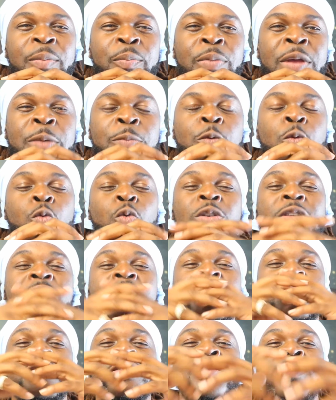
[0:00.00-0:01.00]
People were
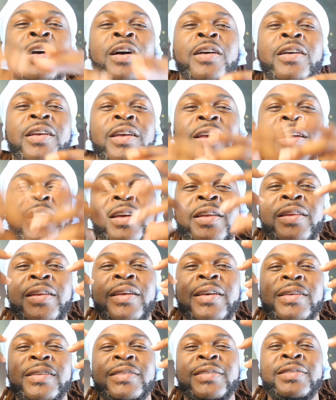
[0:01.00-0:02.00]
stuck in
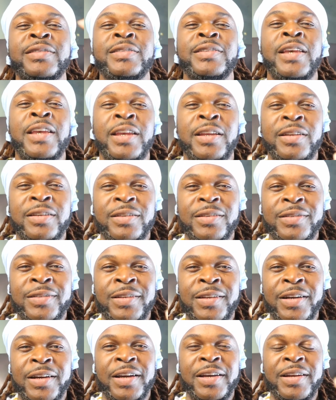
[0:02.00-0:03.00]
their seat
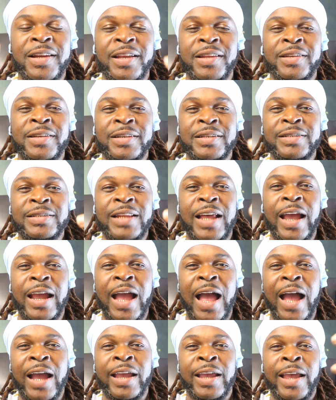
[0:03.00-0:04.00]
looking at this like,
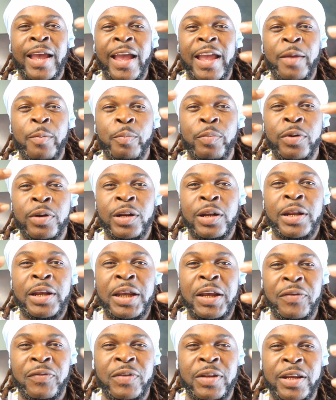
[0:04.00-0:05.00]
I can't
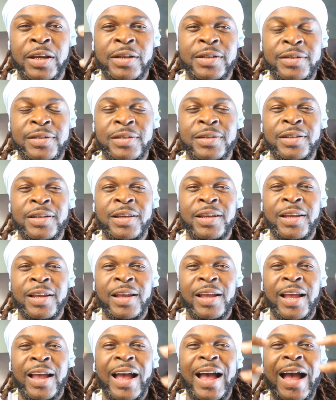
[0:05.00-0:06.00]
believe this.
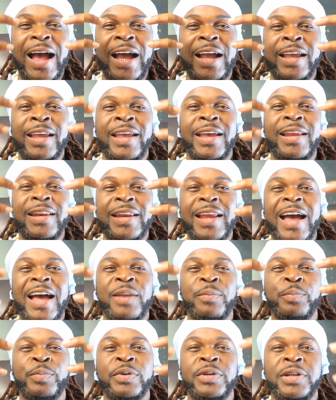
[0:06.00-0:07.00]
I
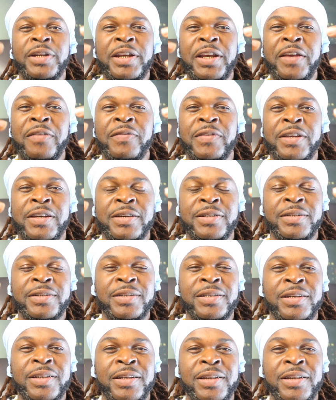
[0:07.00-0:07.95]
cannot believe this.